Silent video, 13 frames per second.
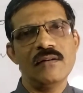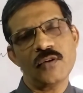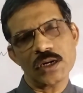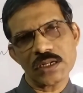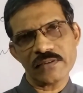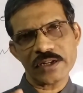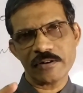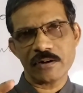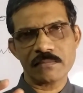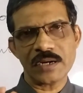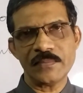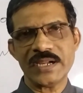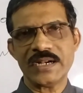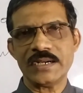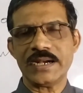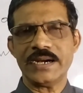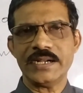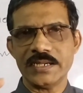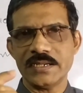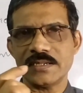Whatever your mummy and
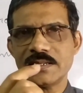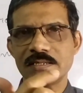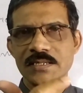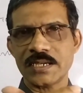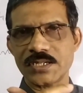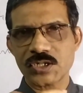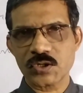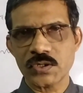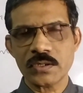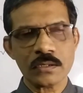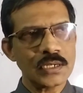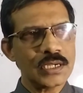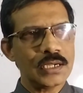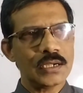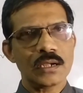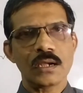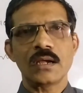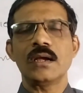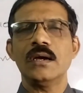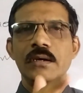daddy says to you,
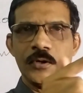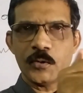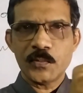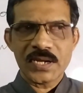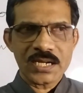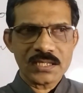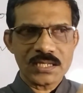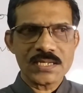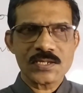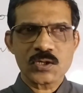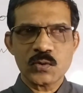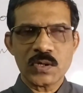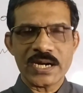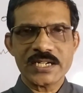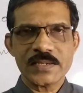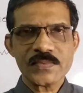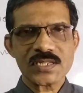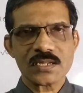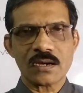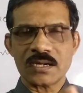you bring these 2
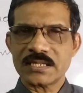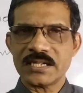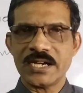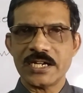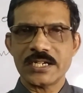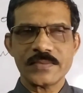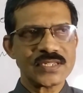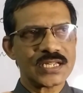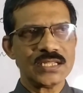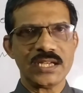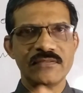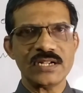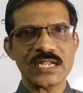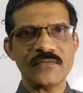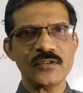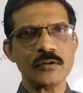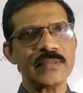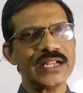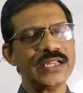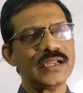items or 3 items, then they will give you
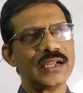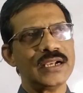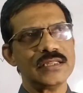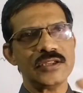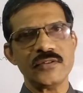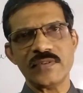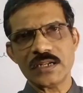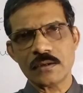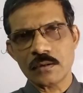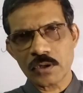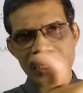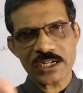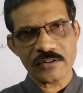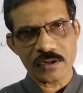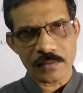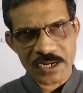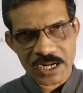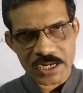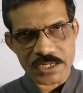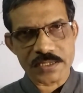money and you will go and you will
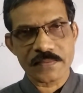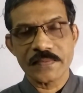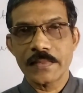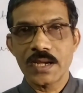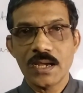bring it.